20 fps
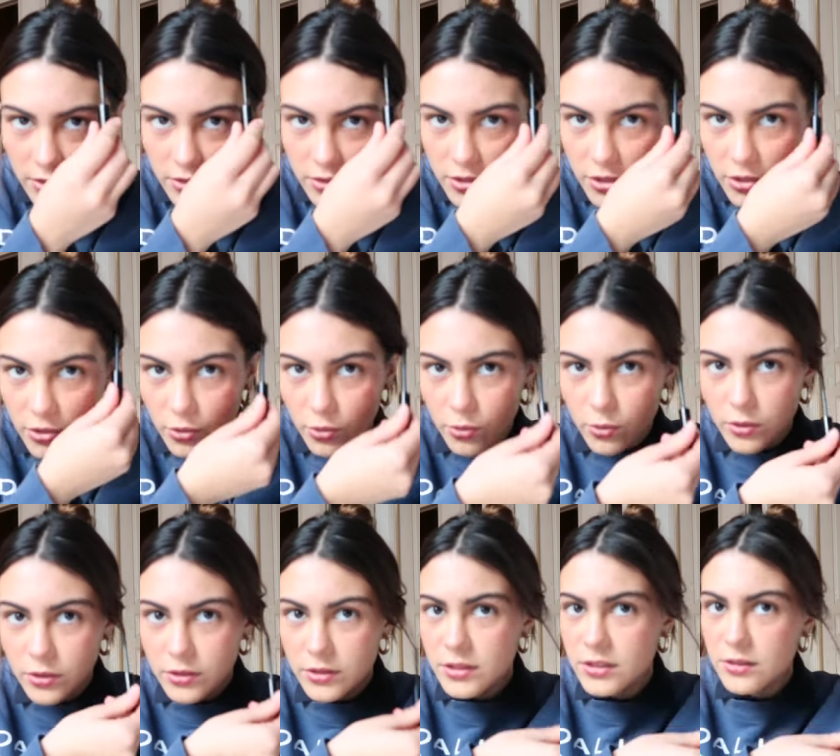
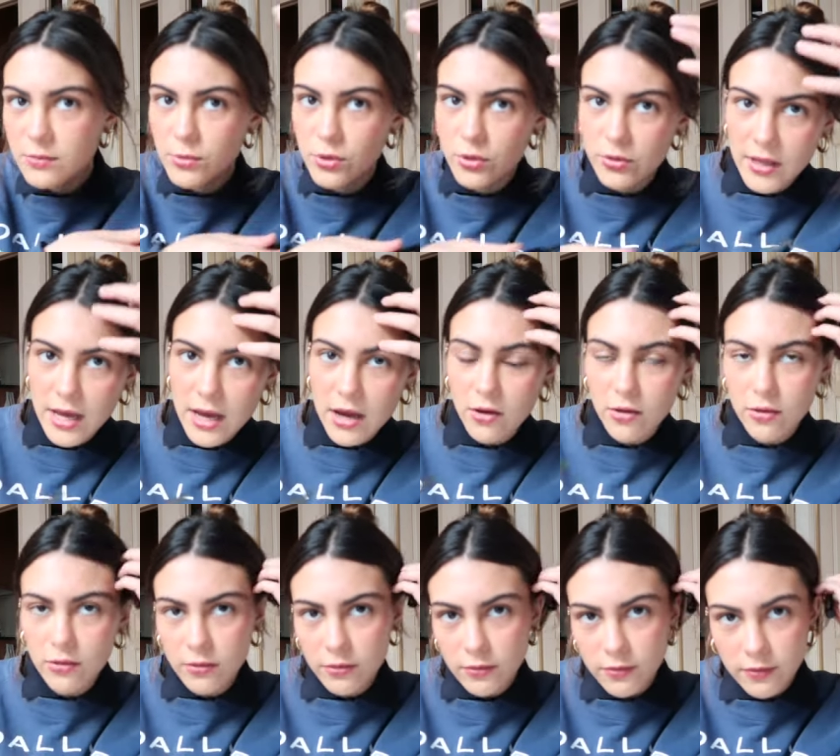to smooth out